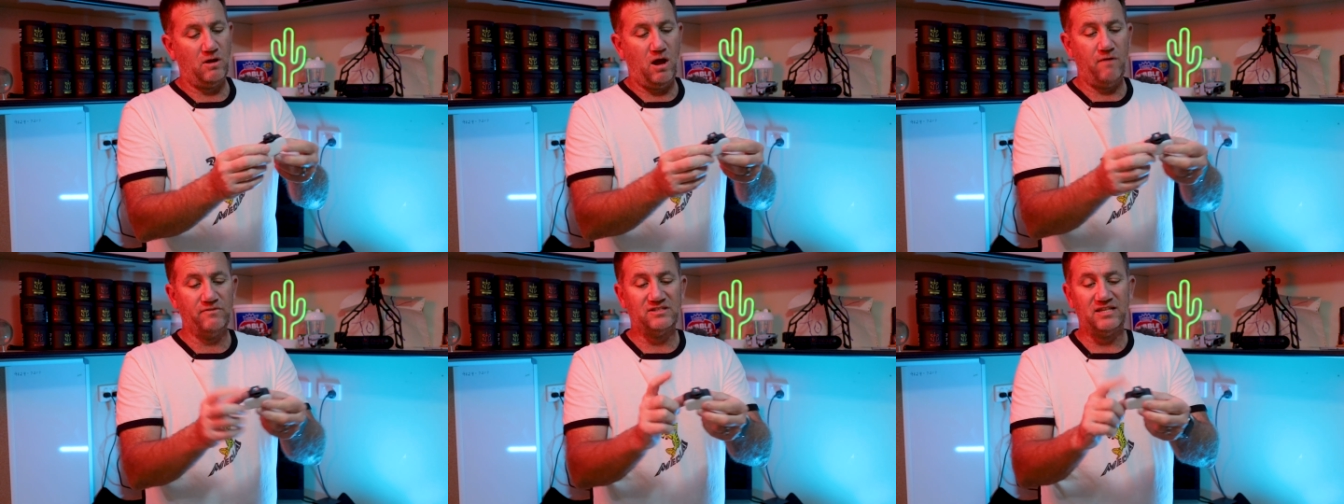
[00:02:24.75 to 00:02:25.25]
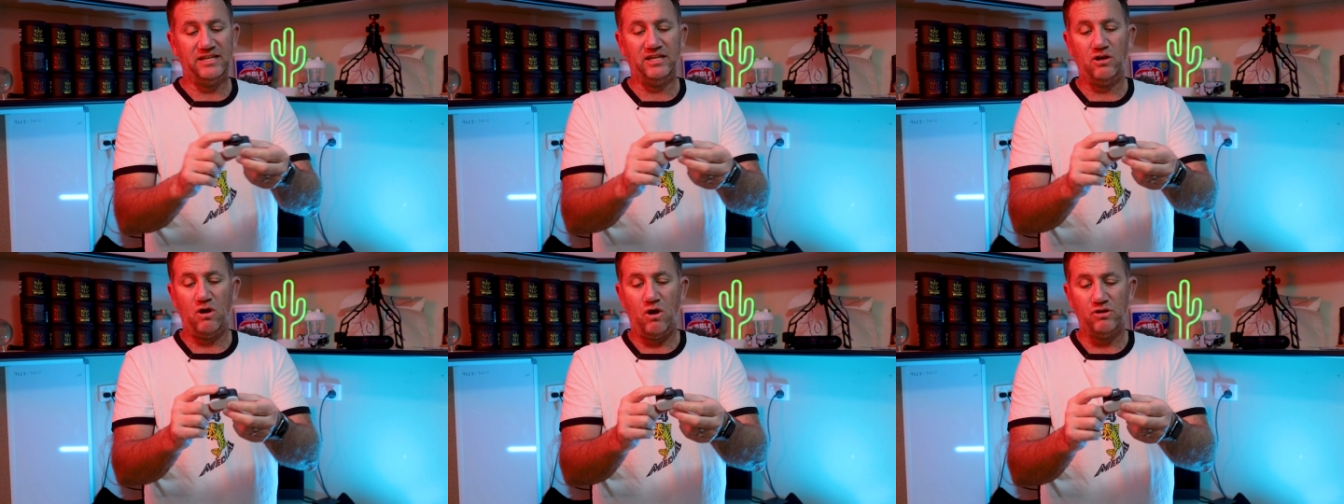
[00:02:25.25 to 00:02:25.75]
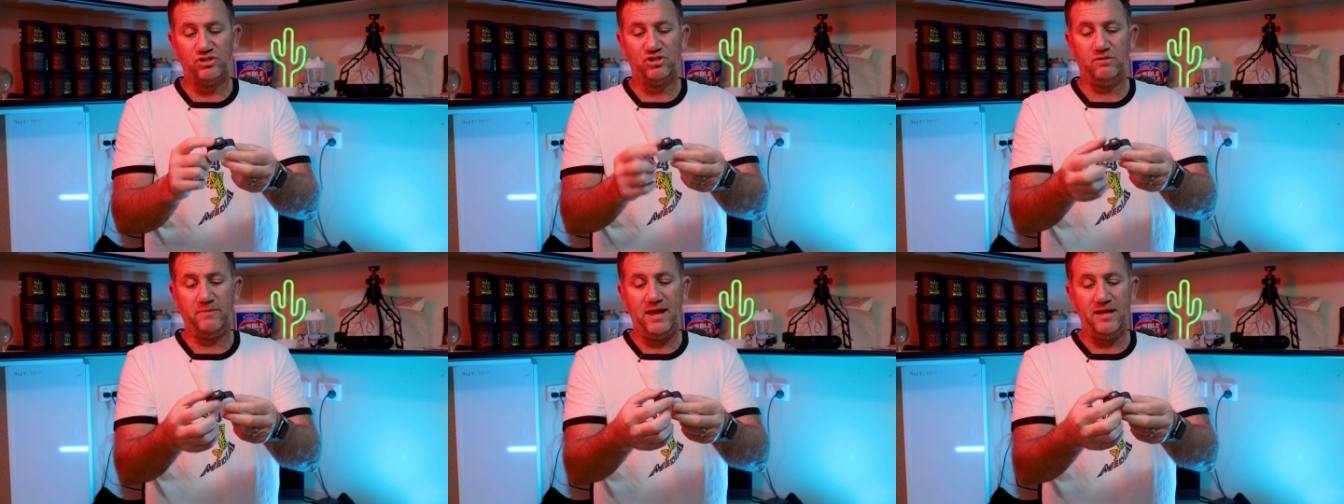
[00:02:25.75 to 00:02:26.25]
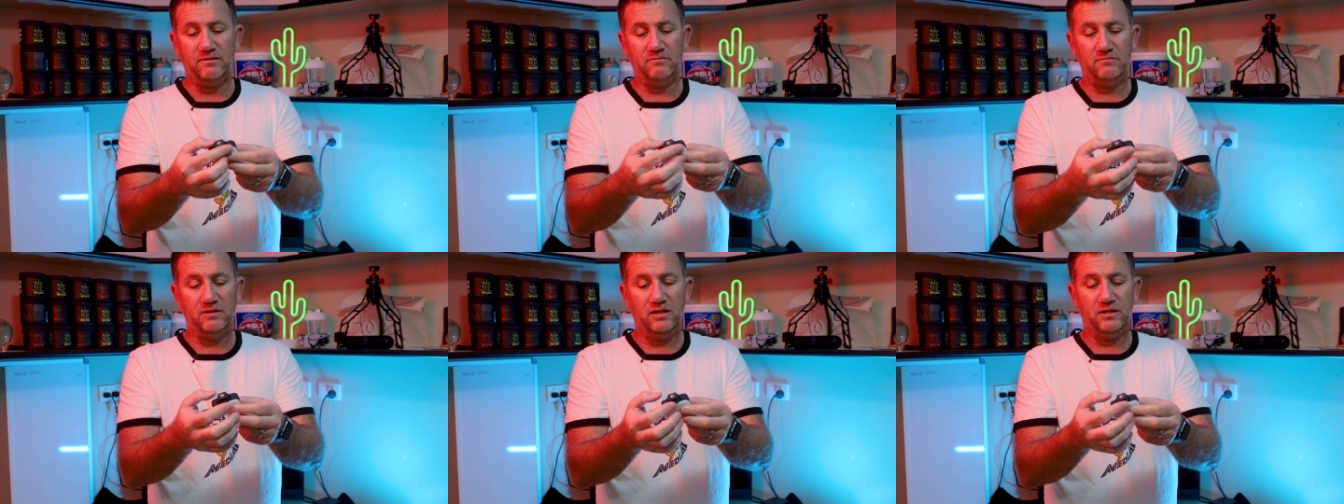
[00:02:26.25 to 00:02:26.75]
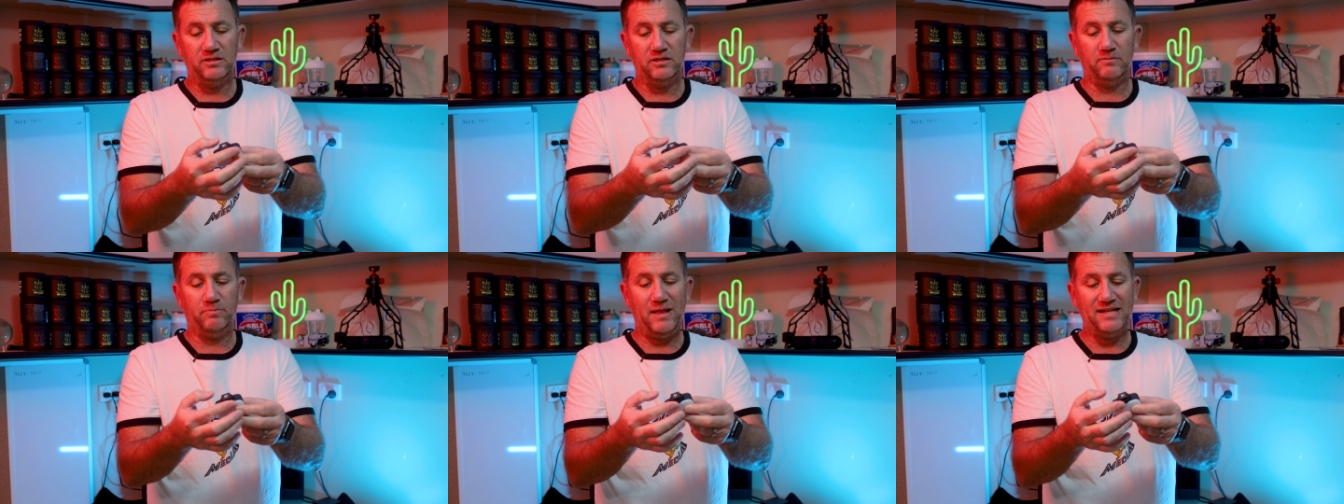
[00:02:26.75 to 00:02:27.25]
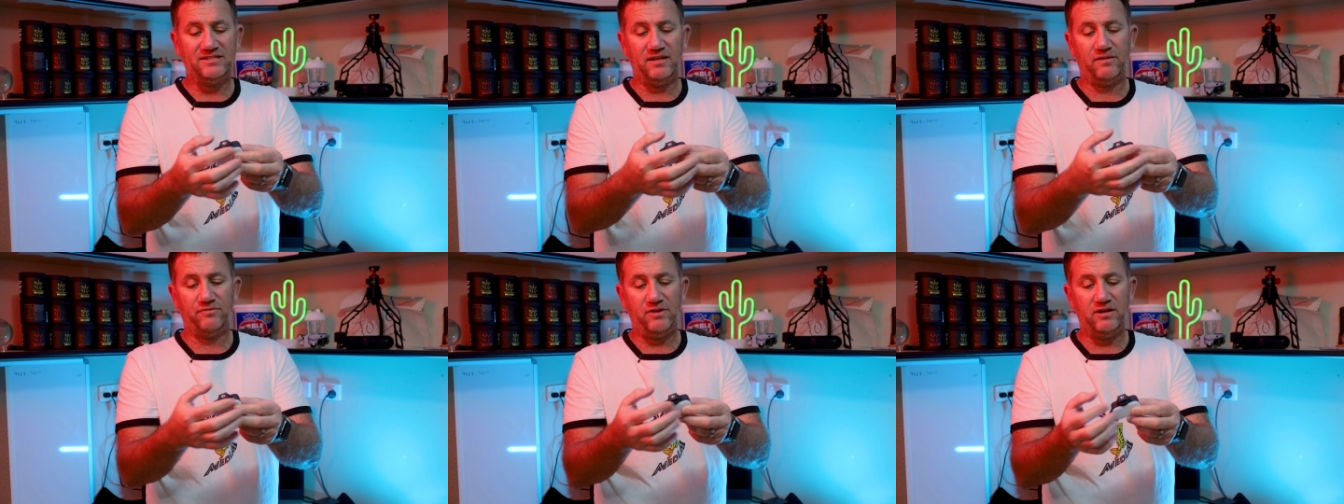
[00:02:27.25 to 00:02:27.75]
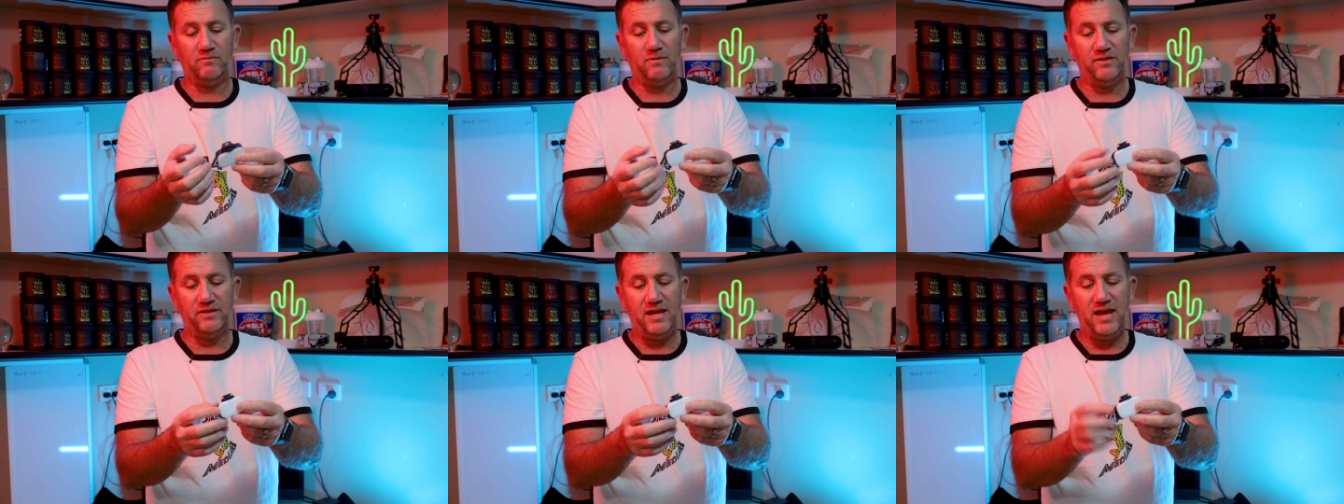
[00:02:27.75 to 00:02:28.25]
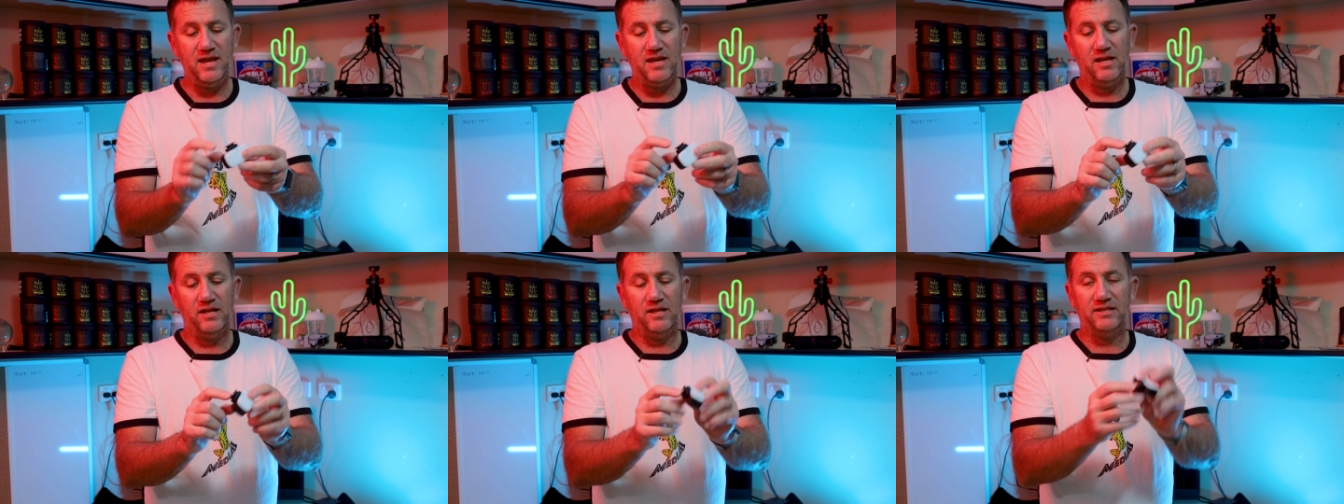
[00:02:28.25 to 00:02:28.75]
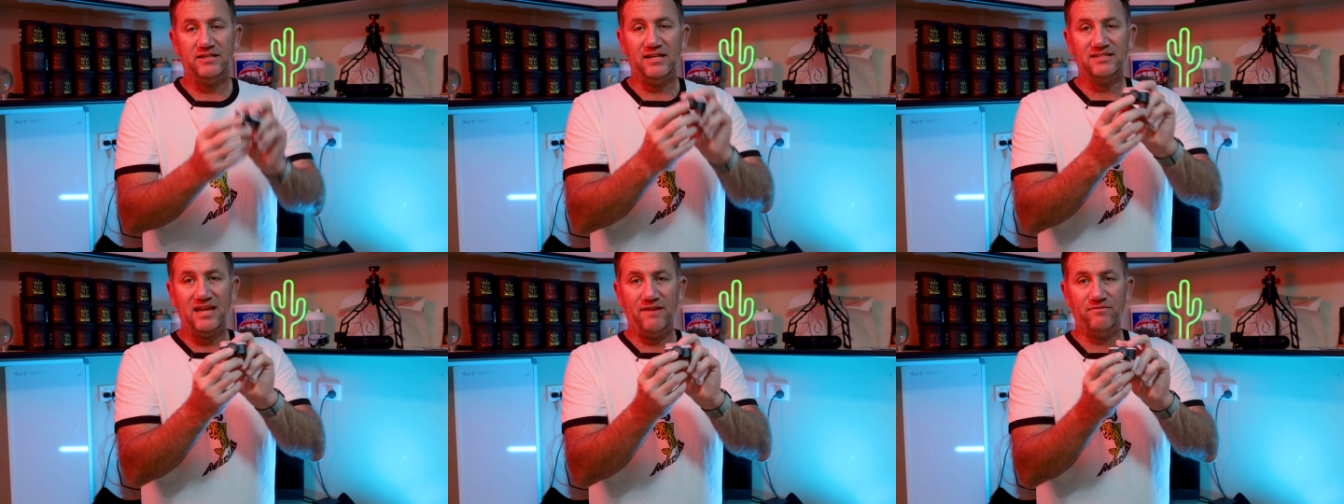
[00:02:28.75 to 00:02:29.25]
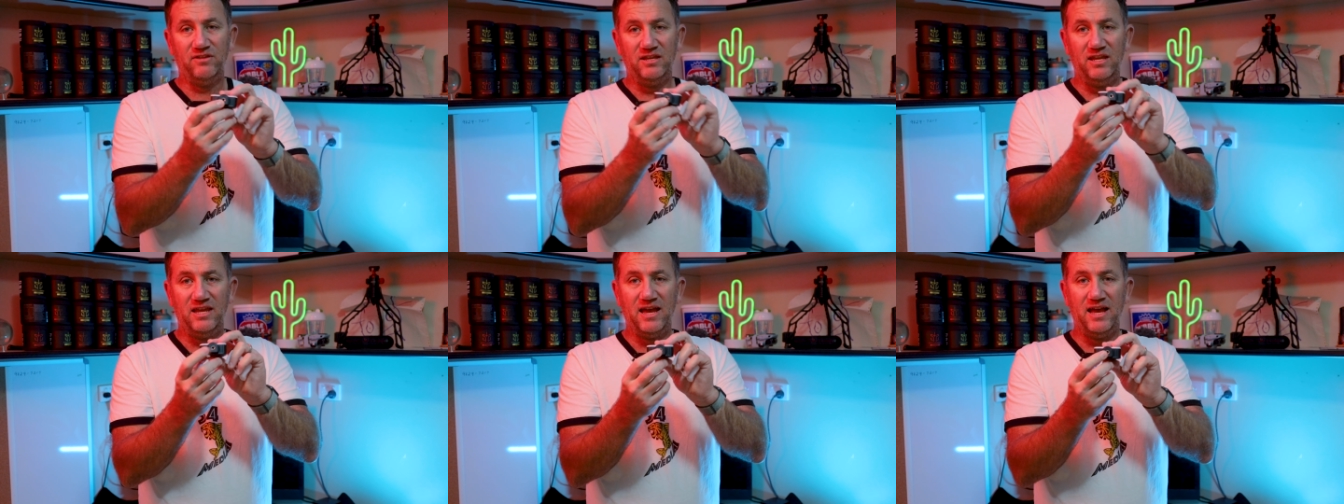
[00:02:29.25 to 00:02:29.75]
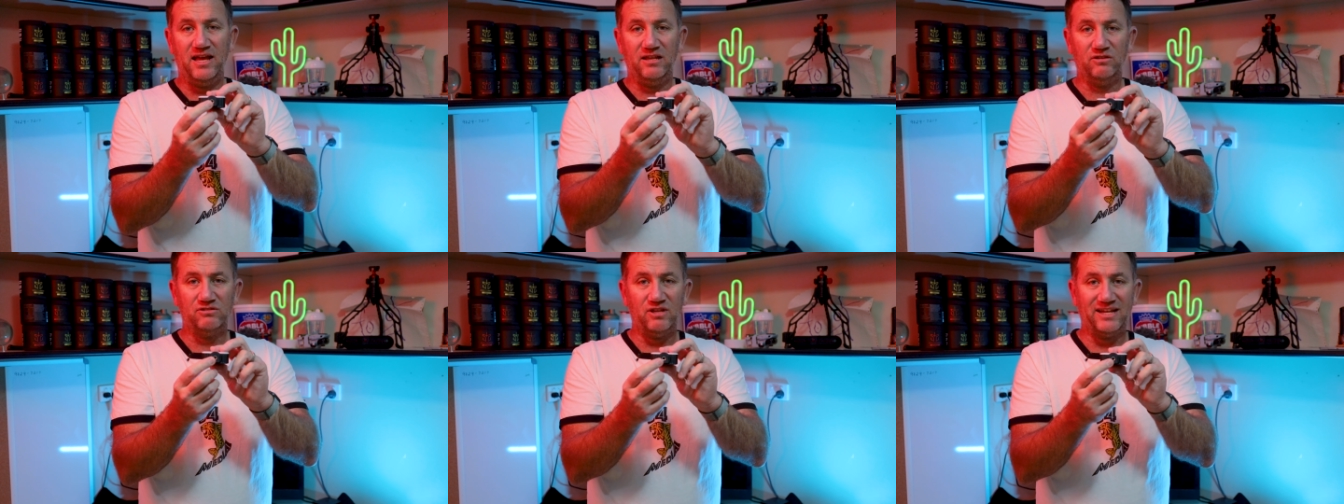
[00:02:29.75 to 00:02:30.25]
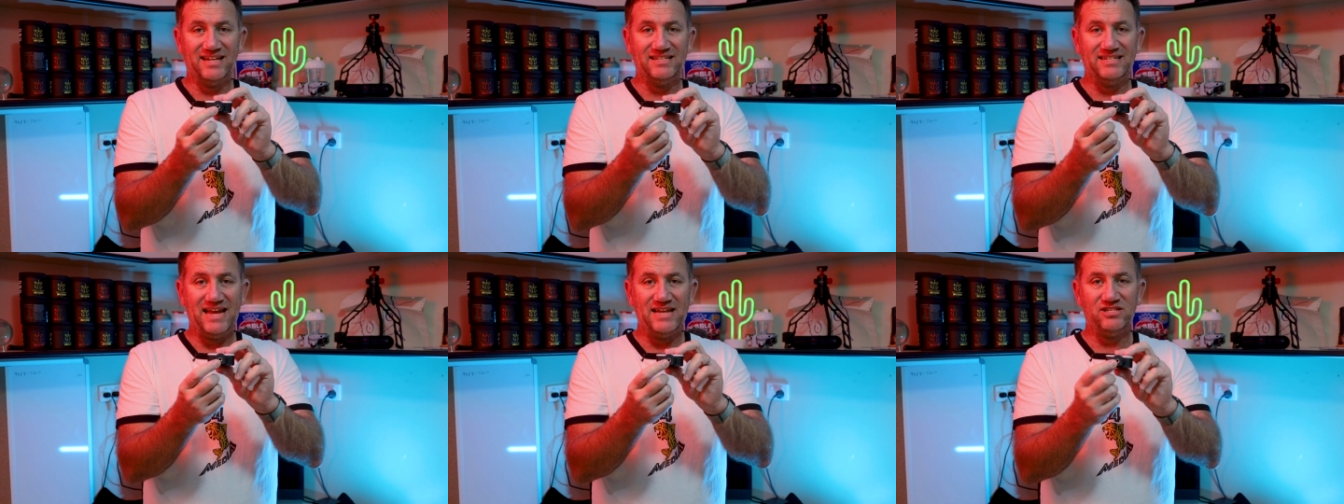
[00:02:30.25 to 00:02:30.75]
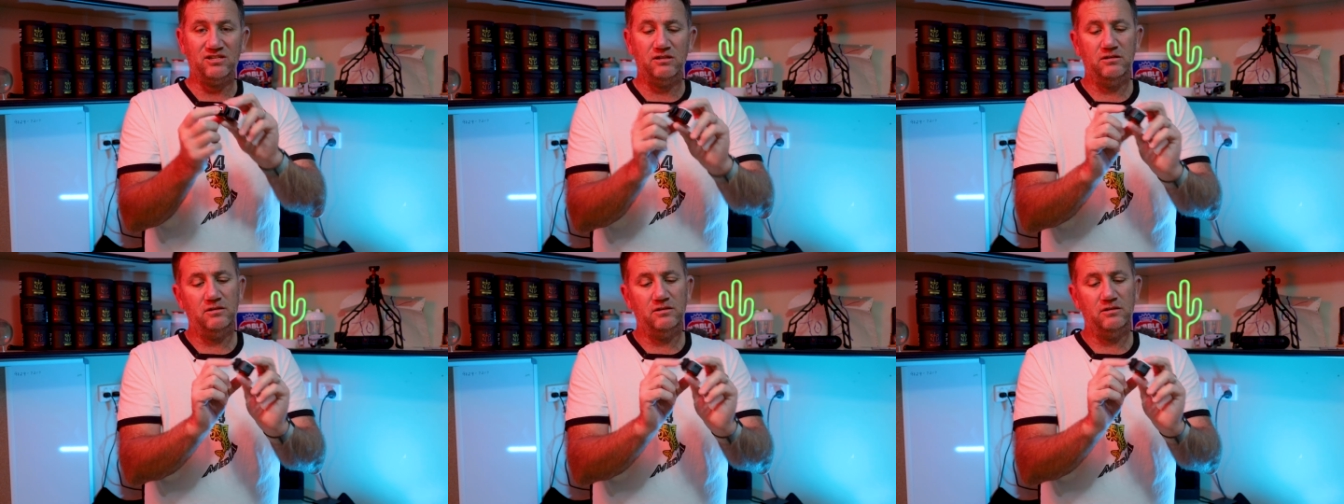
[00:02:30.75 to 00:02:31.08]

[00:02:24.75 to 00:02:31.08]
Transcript: Obviously hot shoe mount, little plastic threaded one there. Does have the looks like a dash